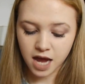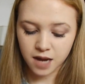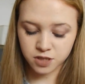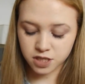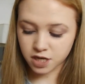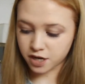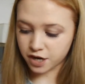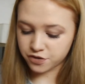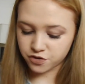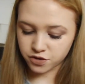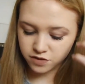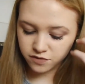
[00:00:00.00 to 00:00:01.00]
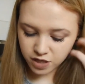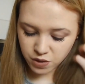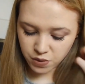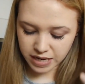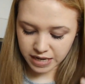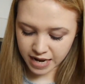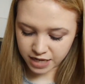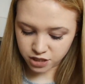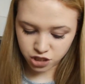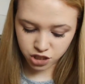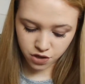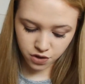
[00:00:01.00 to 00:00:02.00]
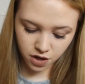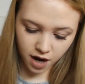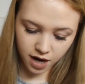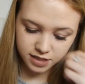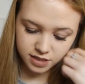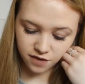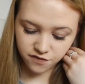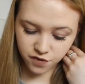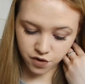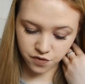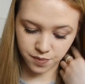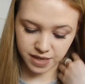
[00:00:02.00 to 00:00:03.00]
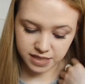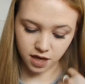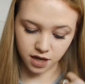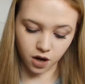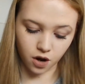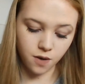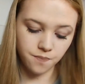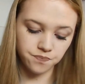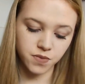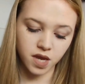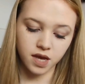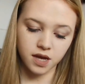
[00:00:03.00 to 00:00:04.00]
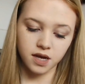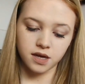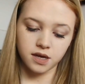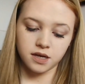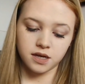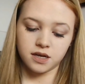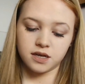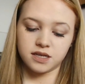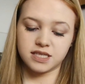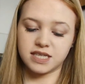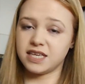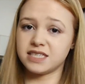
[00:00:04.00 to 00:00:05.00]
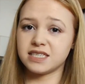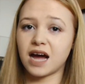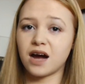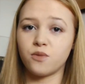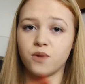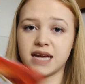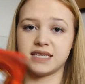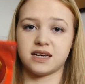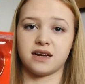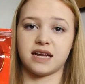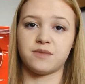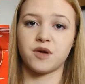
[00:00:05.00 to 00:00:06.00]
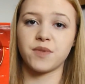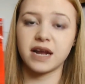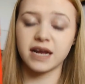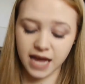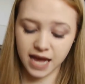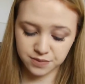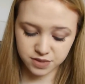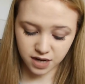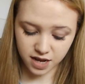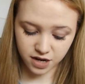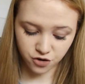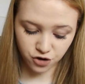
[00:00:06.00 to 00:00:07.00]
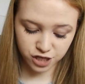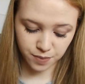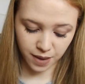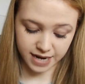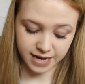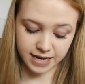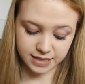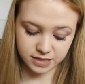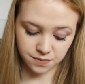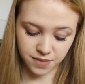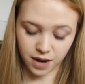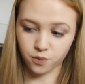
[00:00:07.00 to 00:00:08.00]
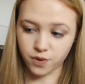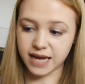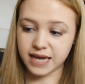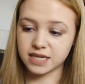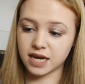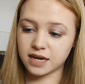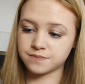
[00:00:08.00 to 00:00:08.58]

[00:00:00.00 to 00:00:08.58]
I'm just going to go through this really quickly and just show you guys a few of the bits I got. See, this is how weird I am. I mean, I kept like crisp packets. I'm that weird.